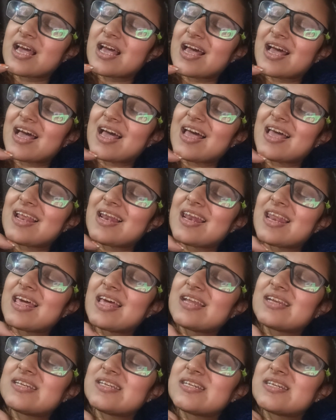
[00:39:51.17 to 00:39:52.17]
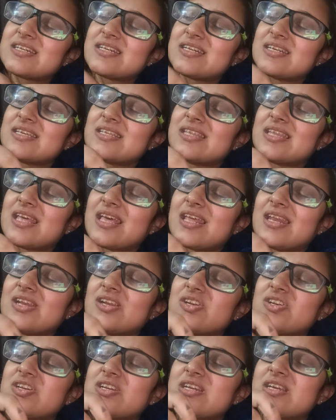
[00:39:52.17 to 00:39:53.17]
and let the
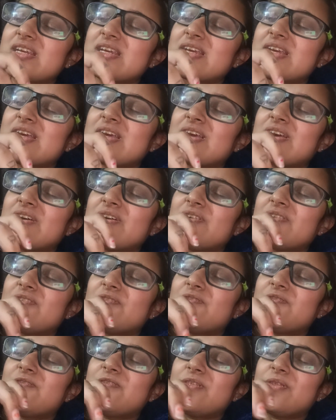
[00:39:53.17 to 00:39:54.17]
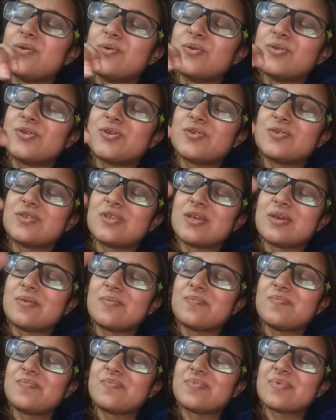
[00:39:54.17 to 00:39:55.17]
energy flow through
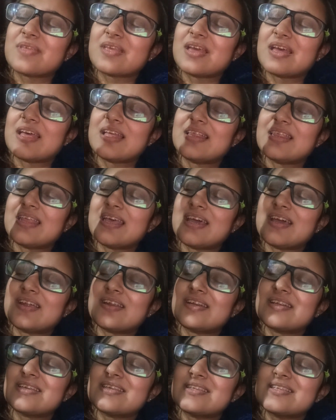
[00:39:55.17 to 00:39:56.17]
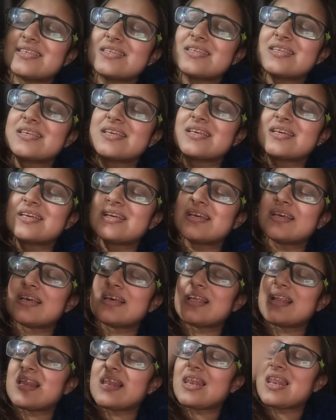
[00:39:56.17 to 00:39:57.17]
them, and there is
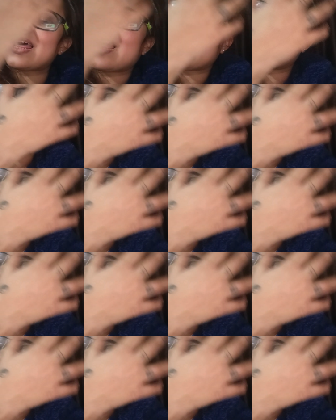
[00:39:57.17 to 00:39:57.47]
light,